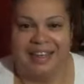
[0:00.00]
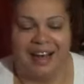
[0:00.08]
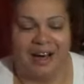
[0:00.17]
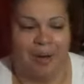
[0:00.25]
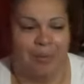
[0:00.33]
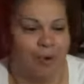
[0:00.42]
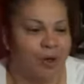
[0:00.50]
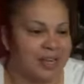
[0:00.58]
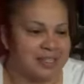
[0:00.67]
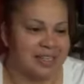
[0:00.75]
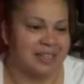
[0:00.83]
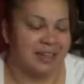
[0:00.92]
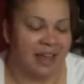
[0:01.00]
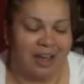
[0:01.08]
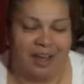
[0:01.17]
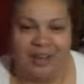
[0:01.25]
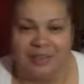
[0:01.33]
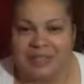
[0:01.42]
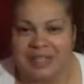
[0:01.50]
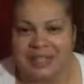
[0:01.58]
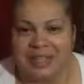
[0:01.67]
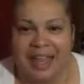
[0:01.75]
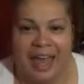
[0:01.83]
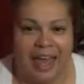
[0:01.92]
um, Moras and Loves
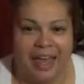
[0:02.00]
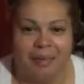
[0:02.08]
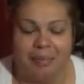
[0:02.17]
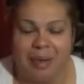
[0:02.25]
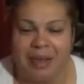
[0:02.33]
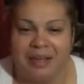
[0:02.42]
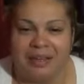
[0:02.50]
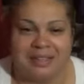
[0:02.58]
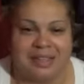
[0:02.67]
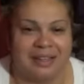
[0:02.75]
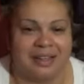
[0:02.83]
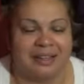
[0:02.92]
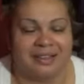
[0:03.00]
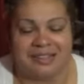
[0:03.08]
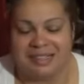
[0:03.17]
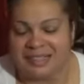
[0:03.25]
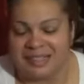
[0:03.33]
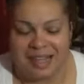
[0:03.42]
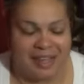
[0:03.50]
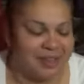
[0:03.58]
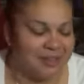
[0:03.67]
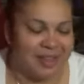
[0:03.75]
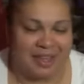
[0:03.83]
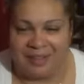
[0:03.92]
and the Campbells and just
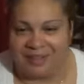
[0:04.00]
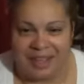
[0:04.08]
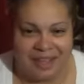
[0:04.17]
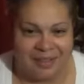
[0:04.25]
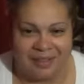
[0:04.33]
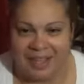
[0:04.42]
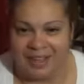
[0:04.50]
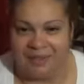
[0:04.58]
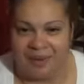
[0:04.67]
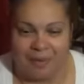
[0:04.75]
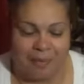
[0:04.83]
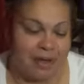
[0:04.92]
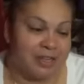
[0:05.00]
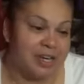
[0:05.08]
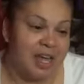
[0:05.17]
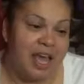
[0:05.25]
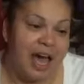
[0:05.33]
thank you, thank you, thank you, thank you very much.